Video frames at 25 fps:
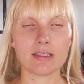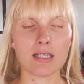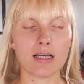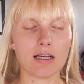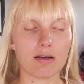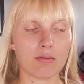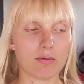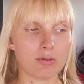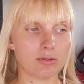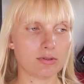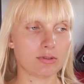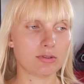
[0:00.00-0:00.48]

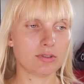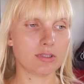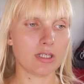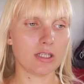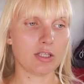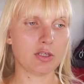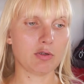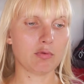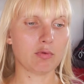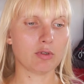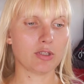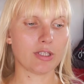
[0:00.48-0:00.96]
I want to
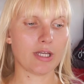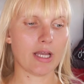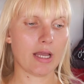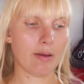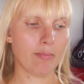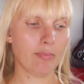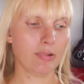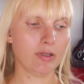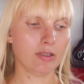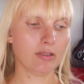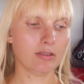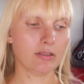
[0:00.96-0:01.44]
tell you what
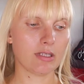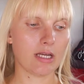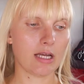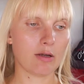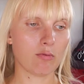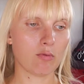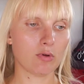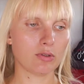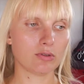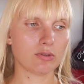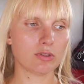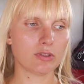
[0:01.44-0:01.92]
happened. I
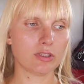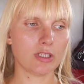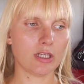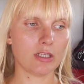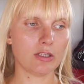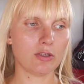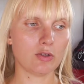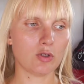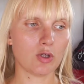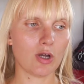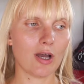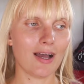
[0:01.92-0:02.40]
want to tell
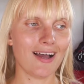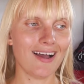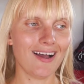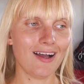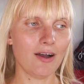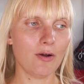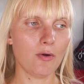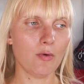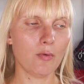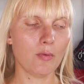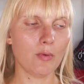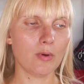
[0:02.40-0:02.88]
you
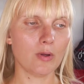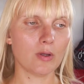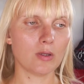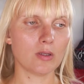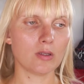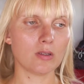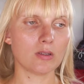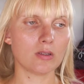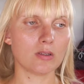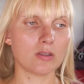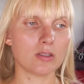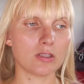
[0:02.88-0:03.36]
how
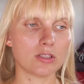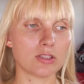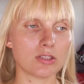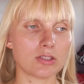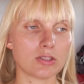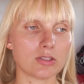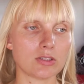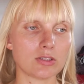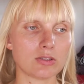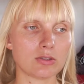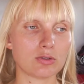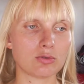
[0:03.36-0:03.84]

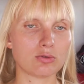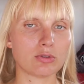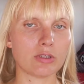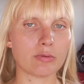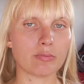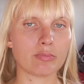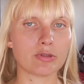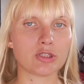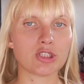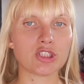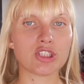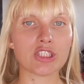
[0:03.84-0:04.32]
this
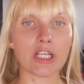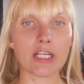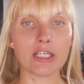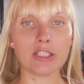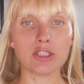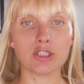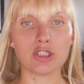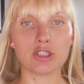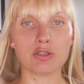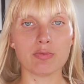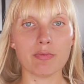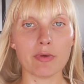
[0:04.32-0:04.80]
trip
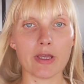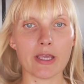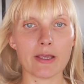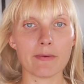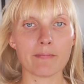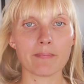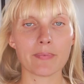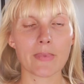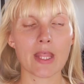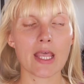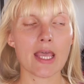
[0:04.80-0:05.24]
changed me.